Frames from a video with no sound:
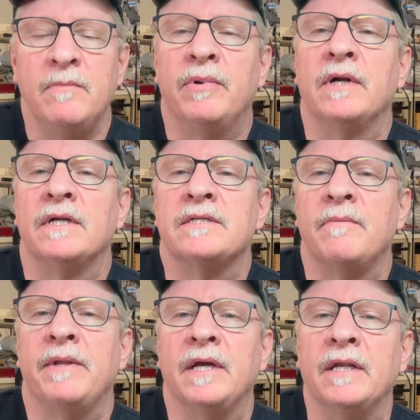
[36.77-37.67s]
put it on
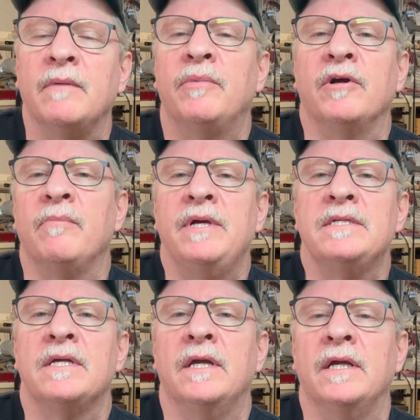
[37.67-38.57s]
something, and then put your piece in it,